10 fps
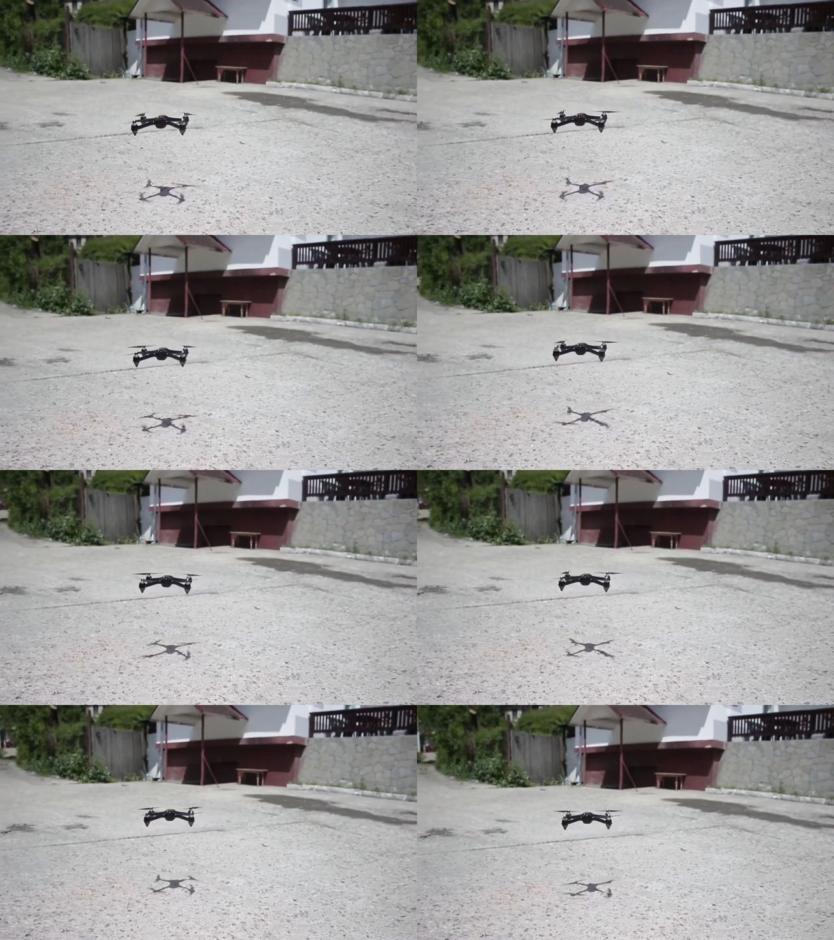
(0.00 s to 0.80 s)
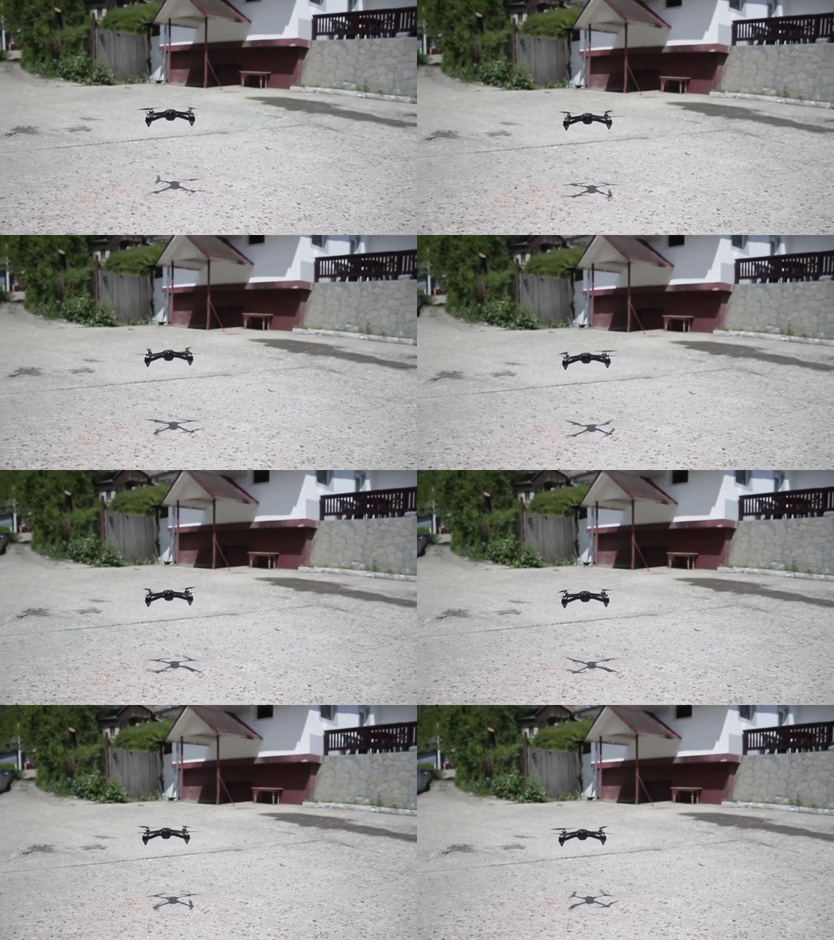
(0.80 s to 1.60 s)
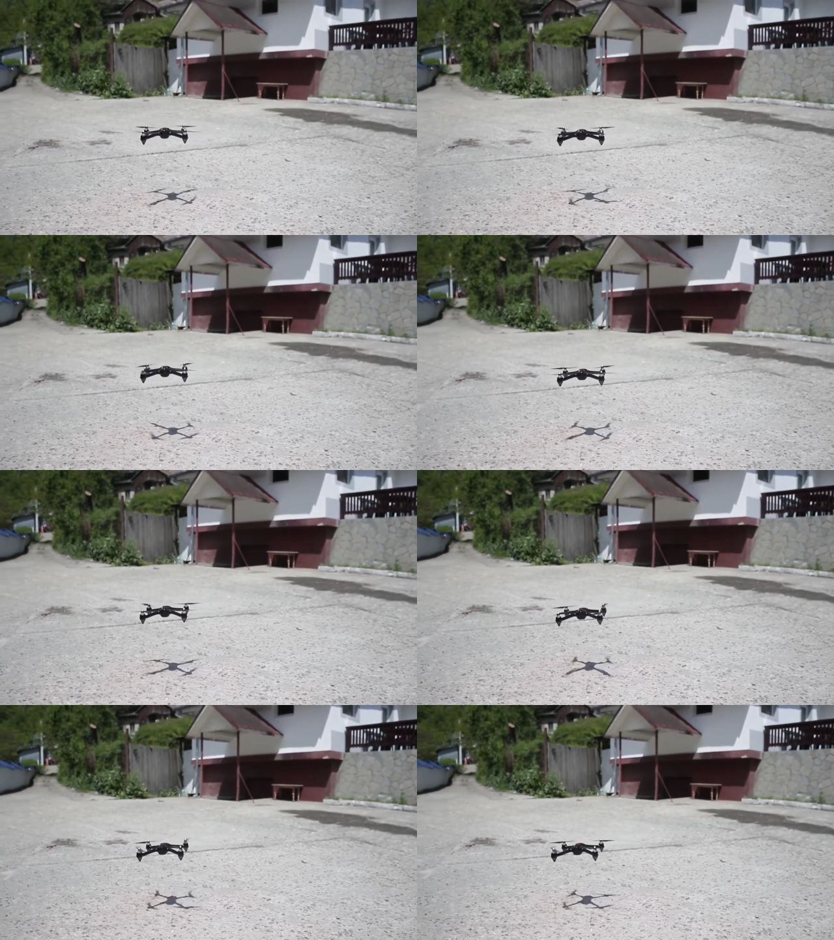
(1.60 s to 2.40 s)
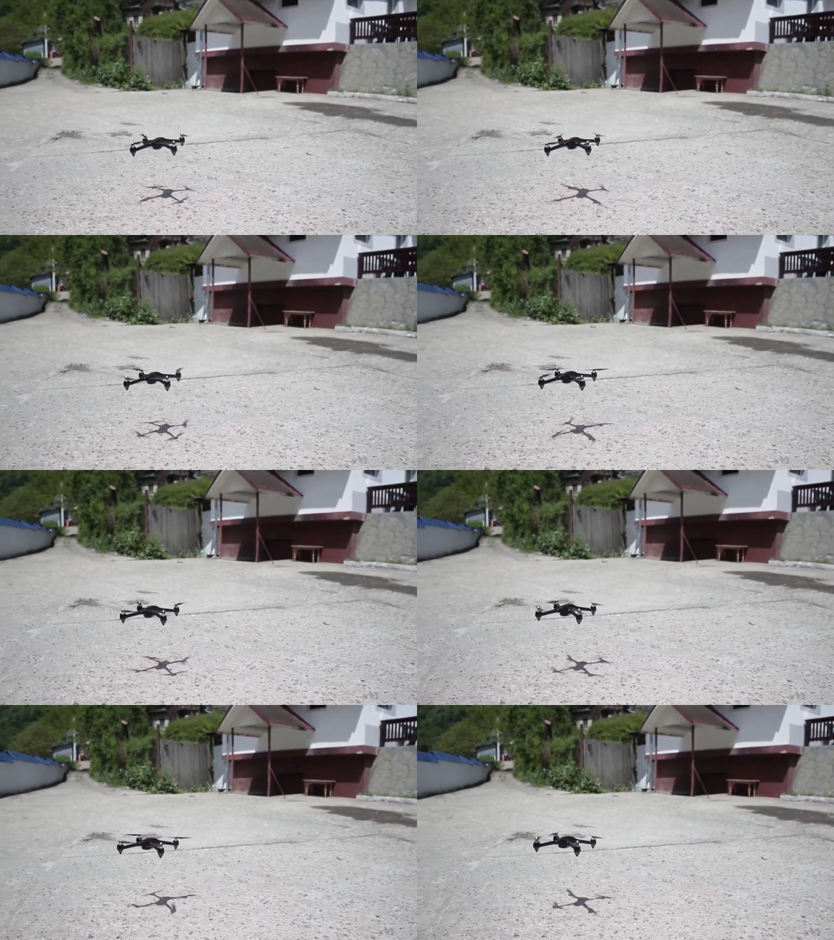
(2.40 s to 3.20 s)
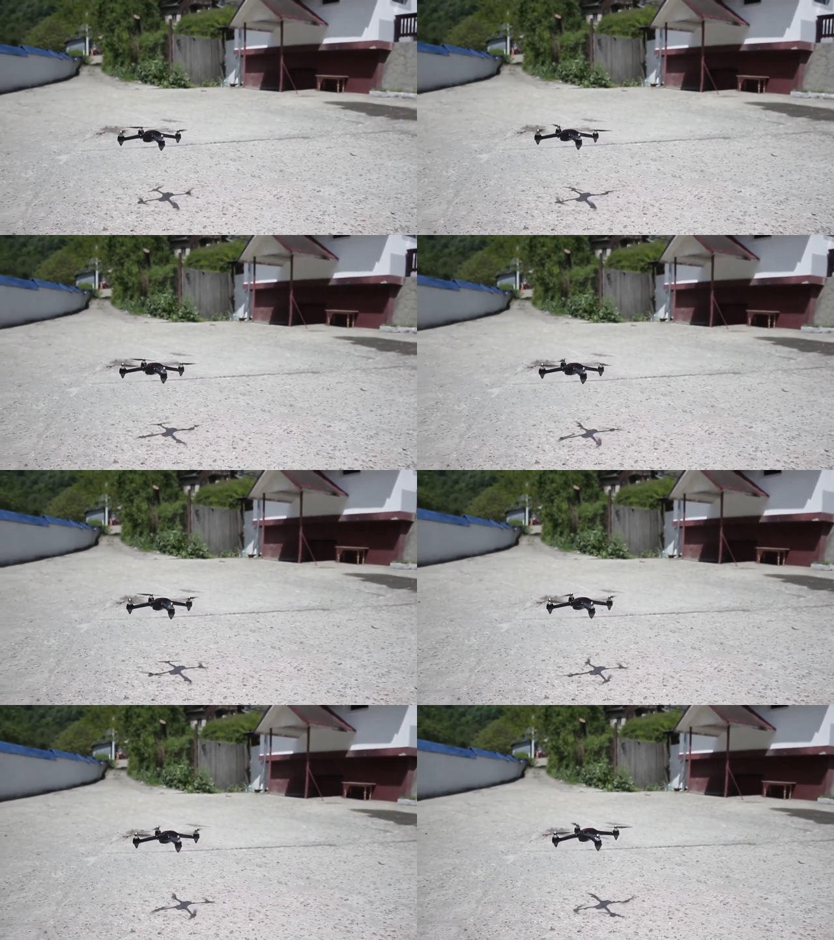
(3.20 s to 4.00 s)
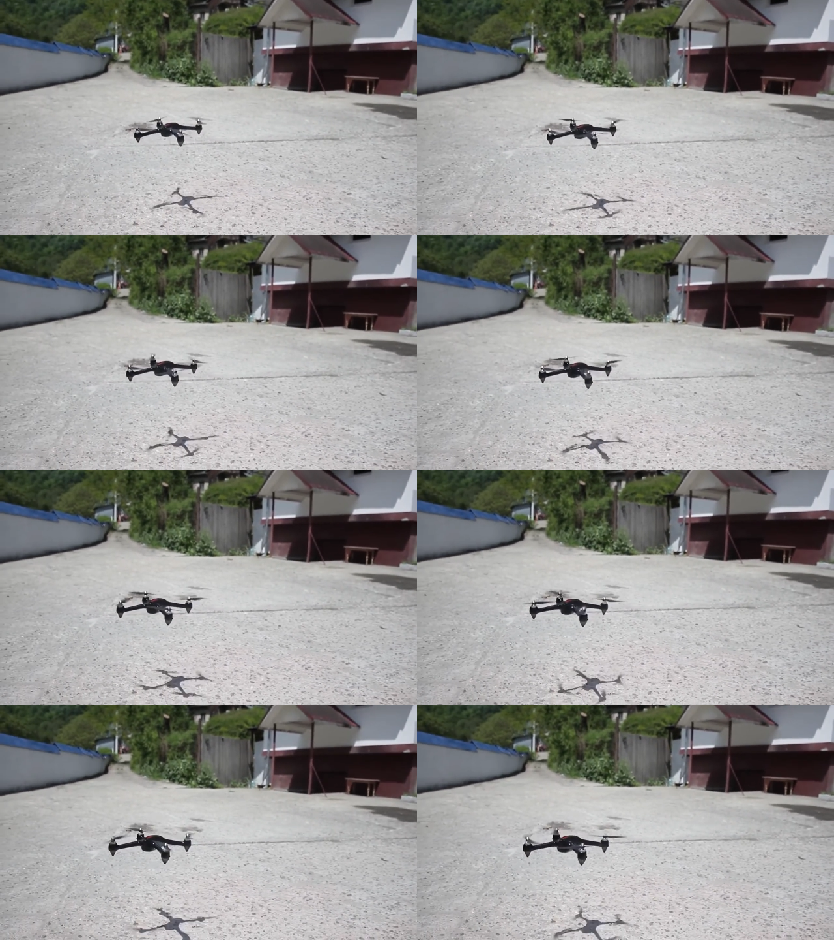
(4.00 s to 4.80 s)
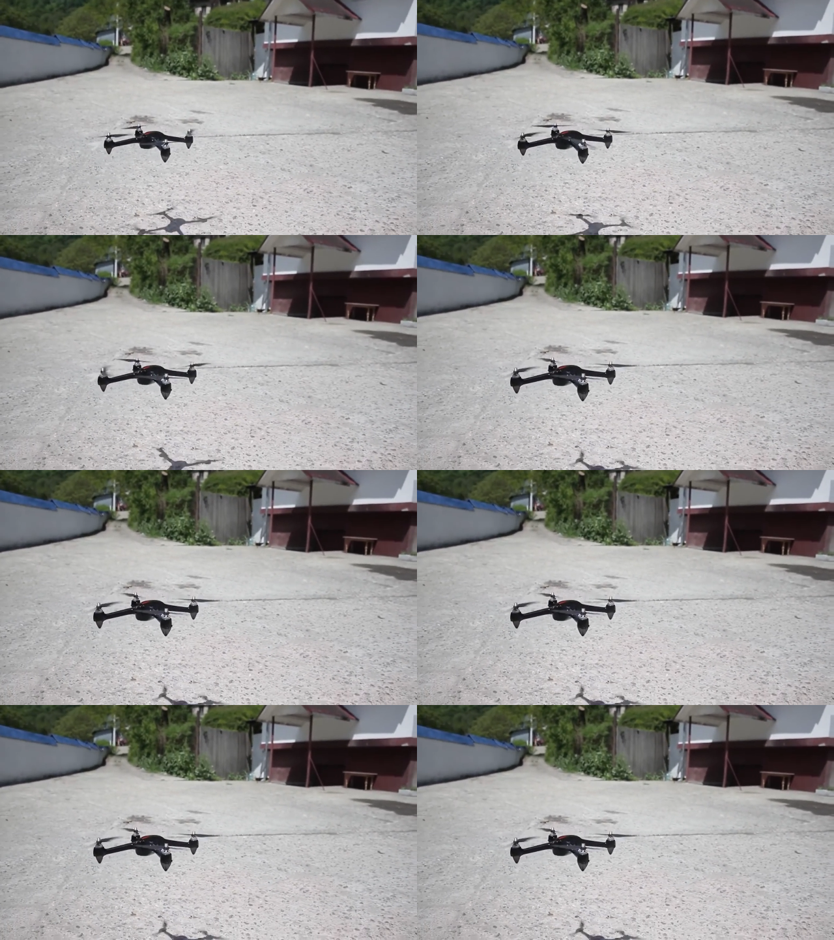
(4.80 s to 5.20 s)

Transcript: (no speaker visible)